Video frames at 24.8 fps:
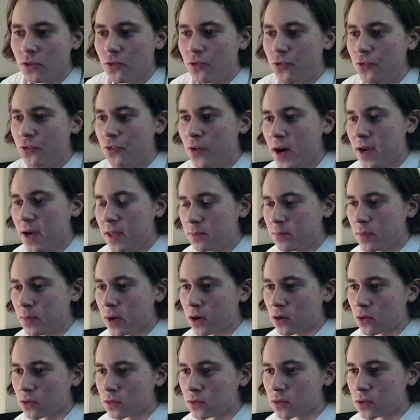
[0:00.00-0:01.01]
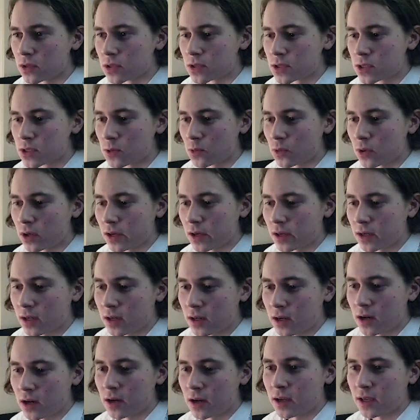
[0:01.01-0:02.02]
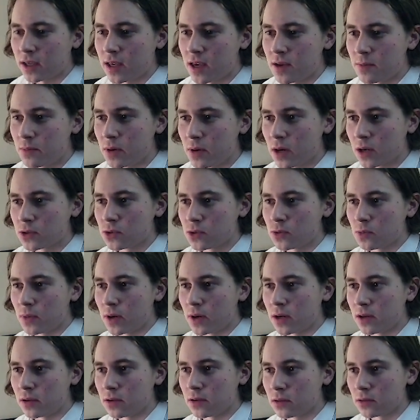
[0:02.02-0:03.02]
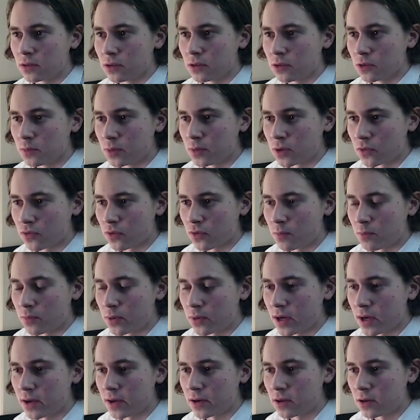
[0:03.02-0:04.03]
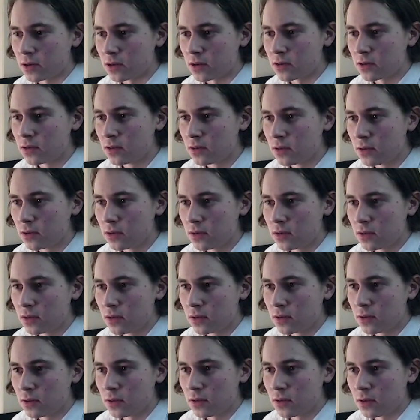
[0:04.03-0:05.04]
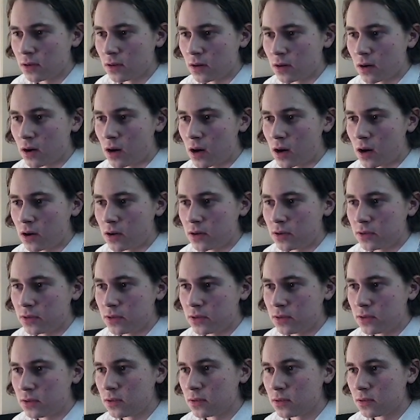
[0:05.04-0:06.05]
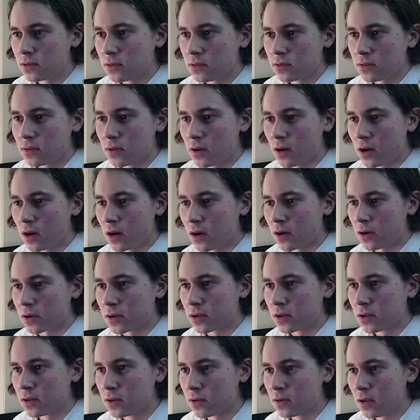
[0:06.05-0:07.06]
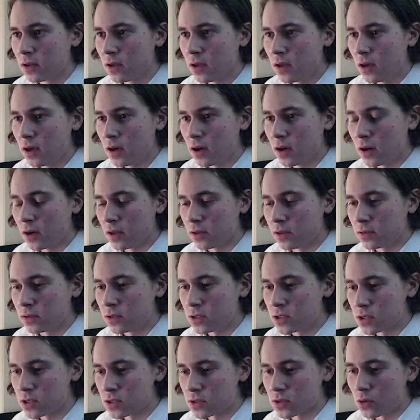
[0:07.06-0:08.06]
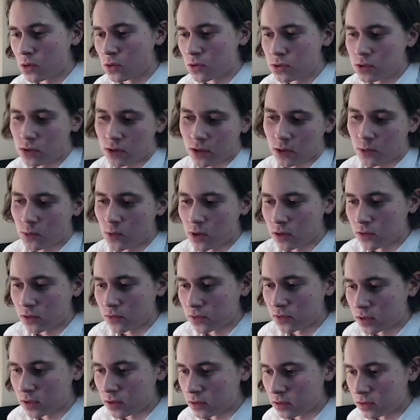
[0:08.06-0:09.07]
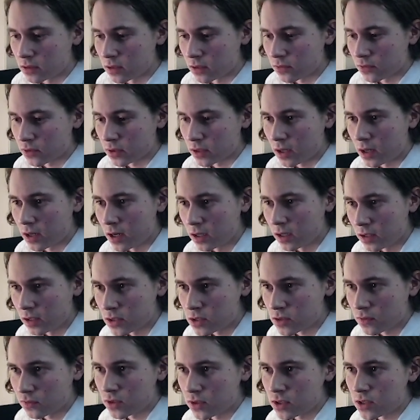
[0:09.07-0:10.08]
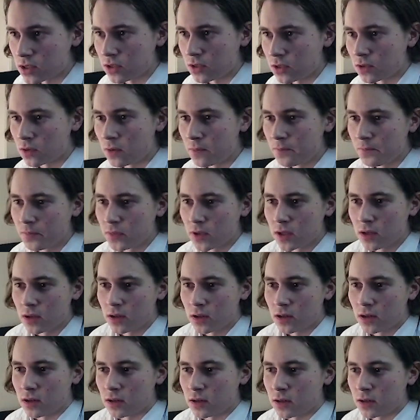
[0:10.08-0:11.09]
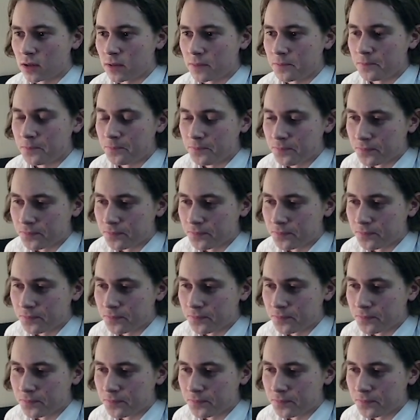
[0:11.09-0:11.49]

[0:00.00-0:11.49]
fight back on this, where I kind of came back to my little bit of a brighter art arc. And this is also like one of the definitely highlights of this year. Um,